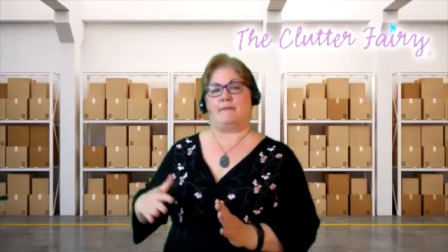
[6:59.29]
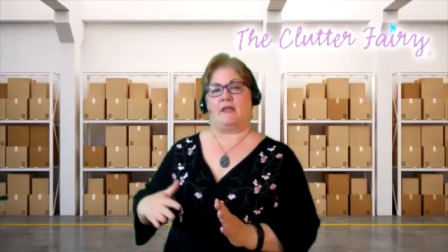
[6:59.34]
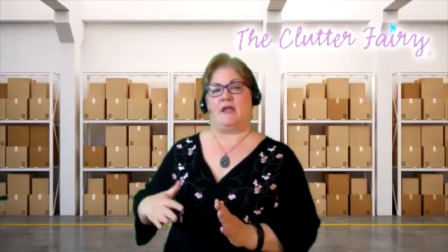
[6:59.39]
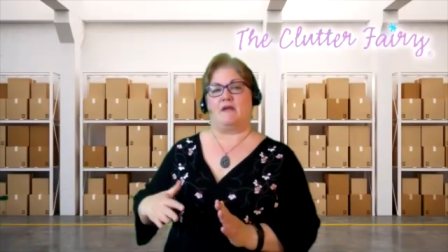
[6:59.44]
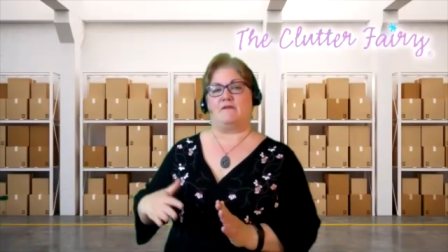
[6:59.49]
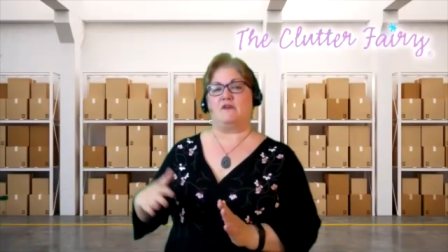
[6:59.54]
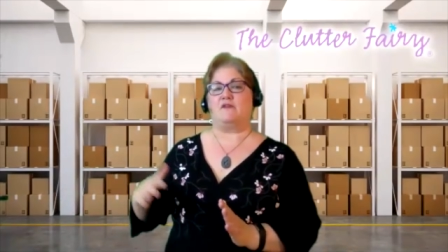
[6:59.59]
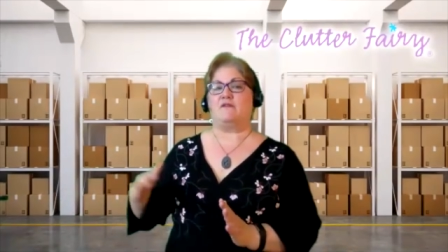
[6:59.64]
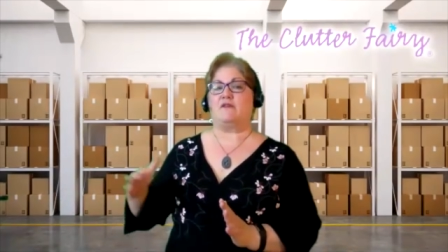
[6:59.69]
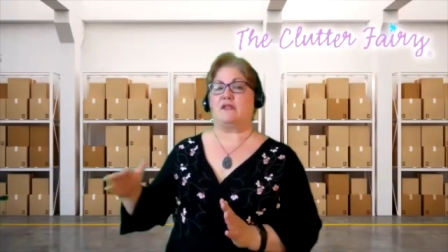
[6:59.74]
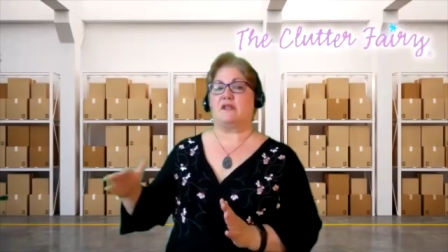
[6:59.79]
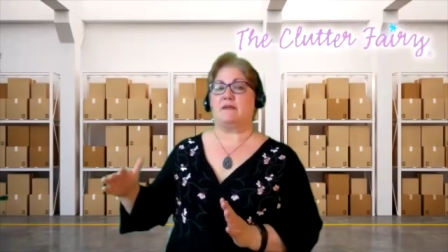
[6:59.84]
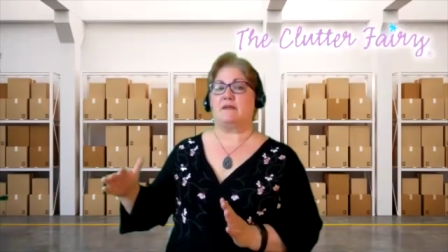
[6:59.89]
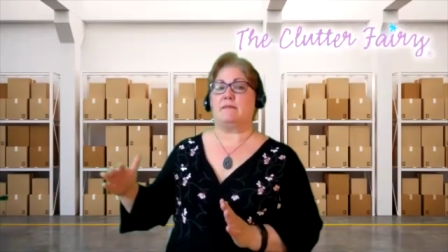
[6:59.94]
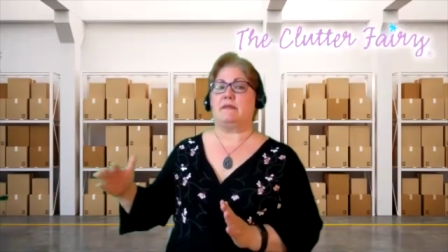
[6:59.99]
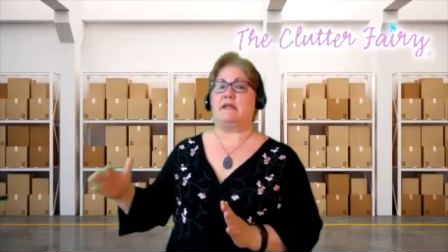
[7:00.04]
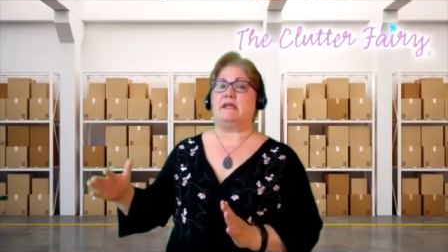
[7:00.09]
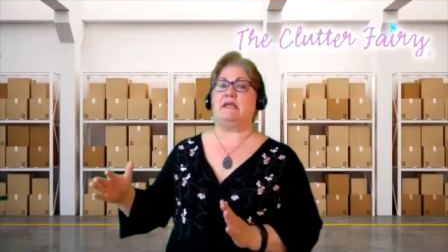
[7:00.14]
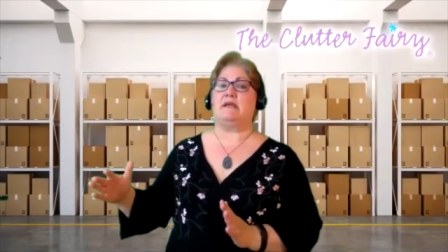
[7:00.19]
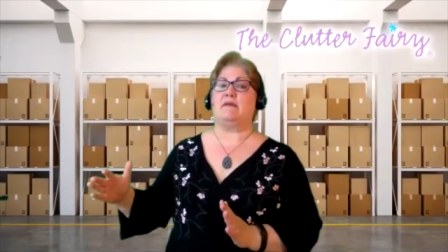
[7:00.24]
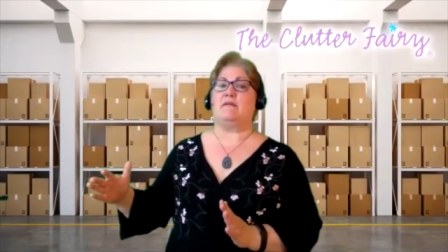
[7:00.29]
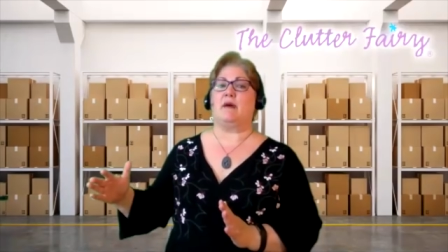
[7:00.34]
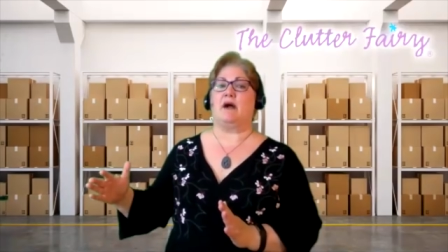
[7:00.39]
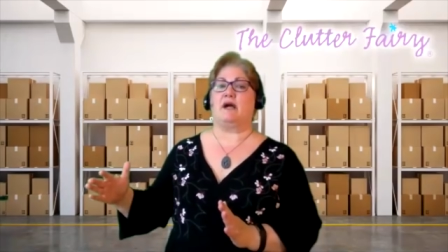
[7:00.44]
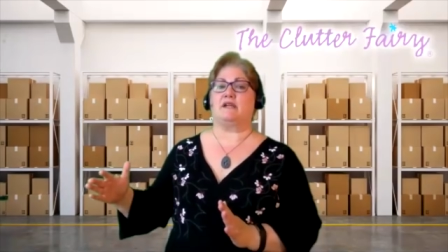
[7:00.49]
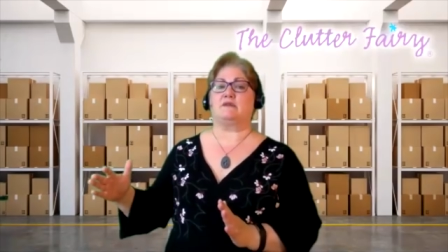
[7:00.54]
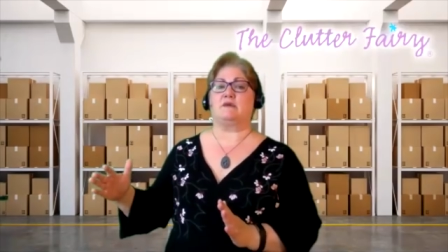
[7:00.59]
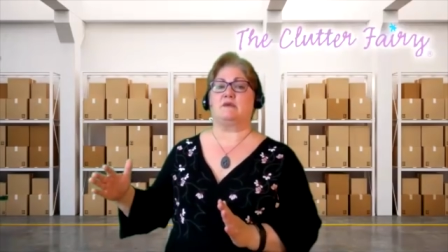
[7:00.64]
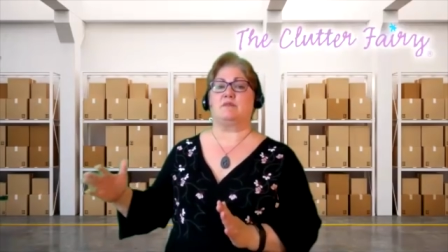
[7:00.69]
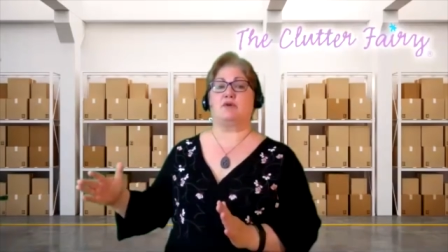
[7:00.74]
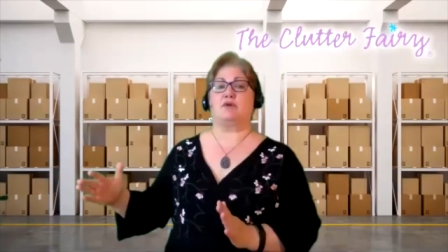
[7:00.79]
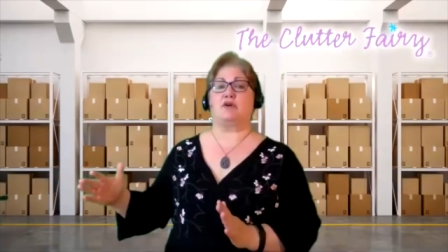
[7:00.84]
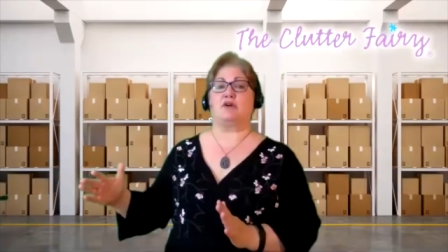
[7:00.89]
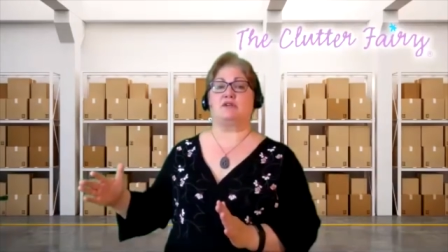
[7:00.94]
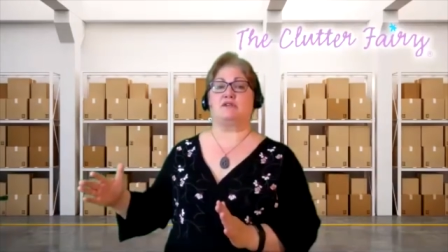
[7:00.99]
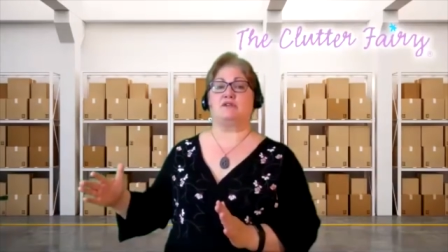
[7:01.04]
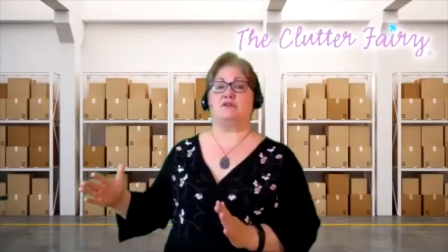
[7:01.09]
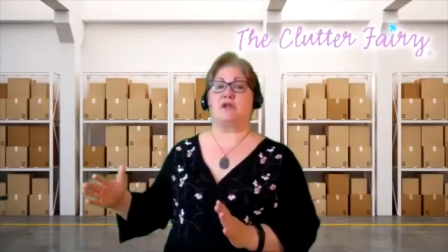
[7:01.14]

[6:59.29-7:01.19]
If you fill a medium box with books,